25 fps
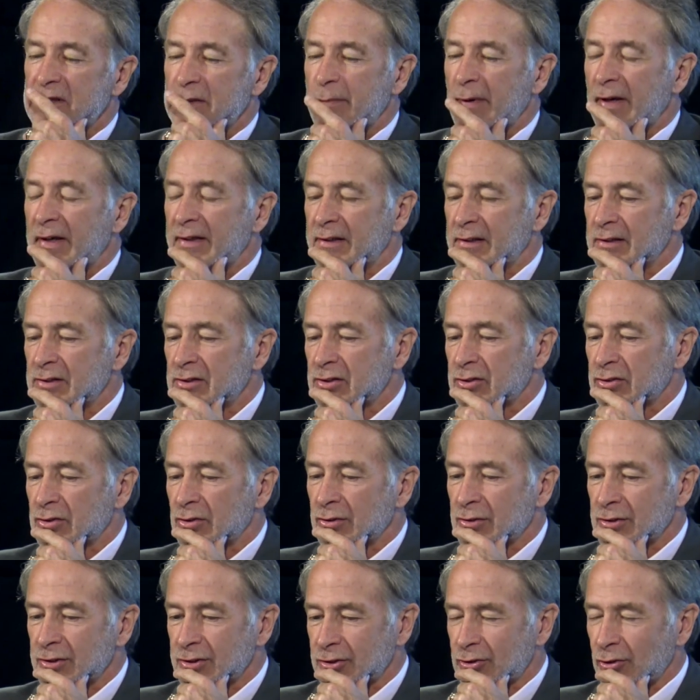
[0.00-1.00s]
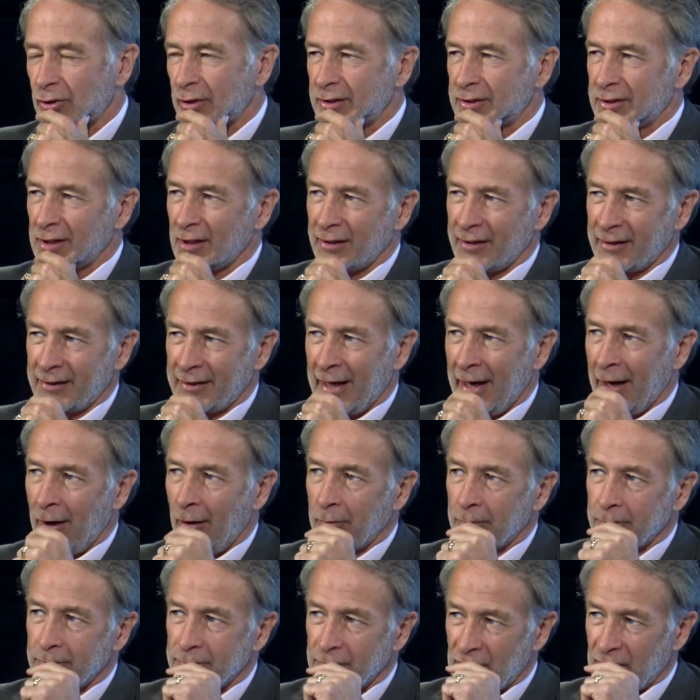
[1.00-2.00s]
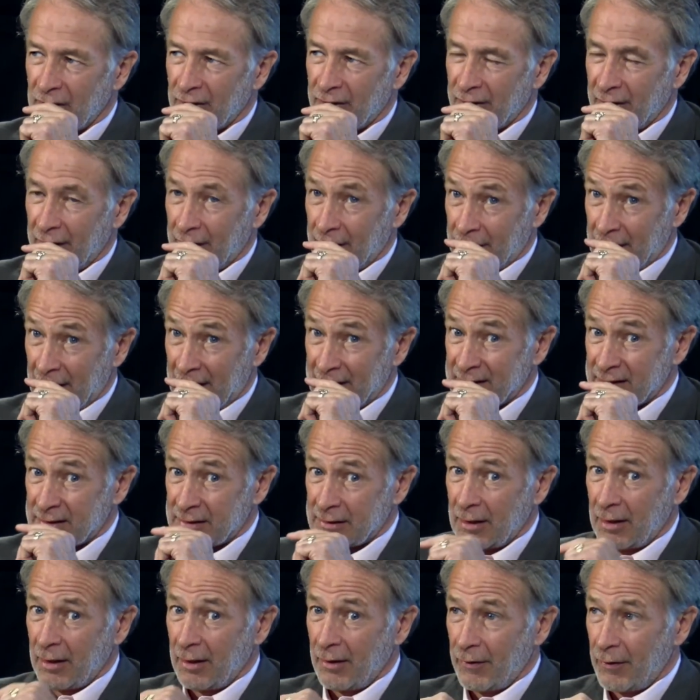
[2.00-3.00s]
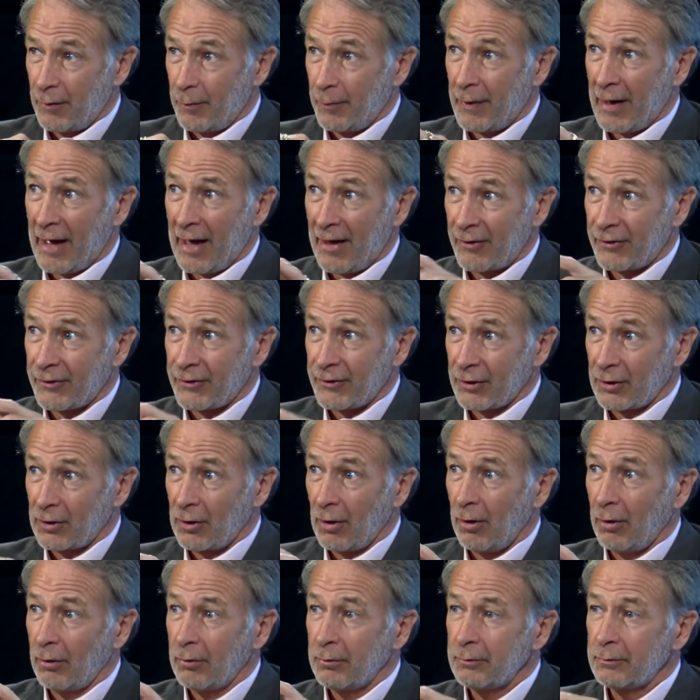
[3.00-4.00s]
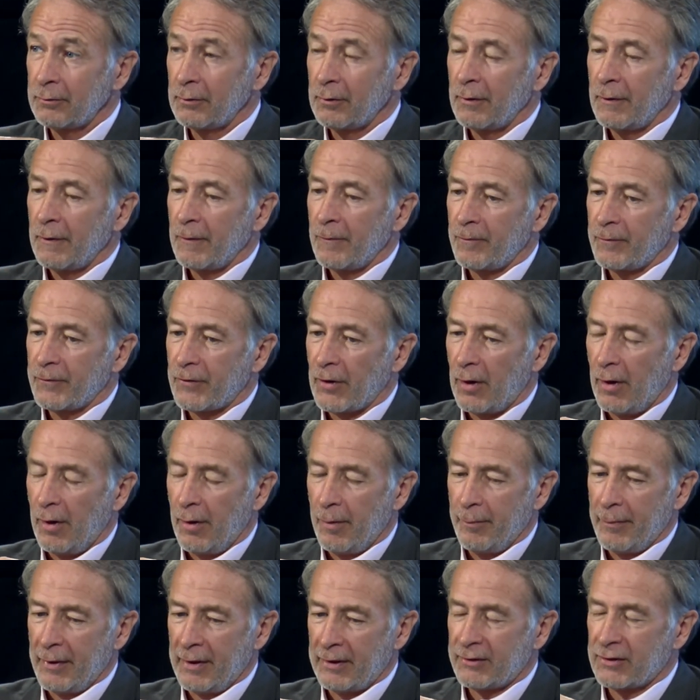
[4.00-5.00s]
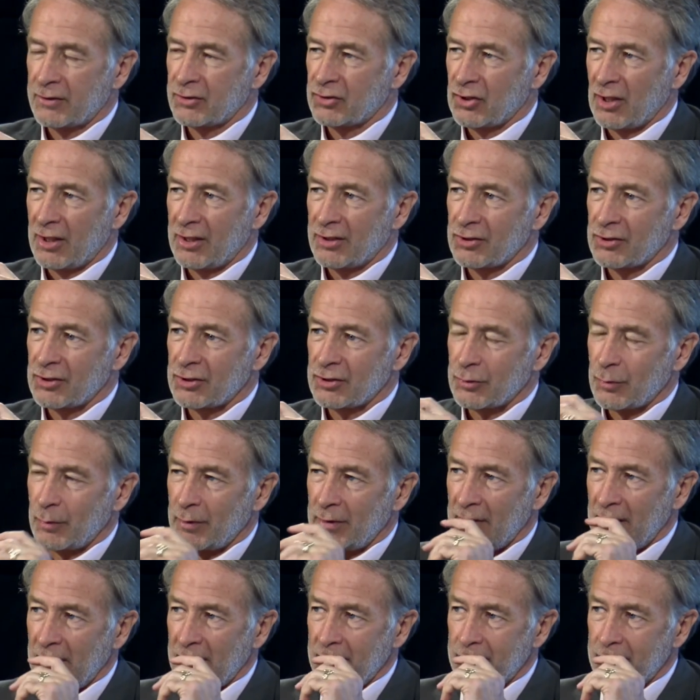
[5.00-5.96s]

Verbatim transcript: expanding st- storytelling now? Do you think that's uh, the path to go to make the changes we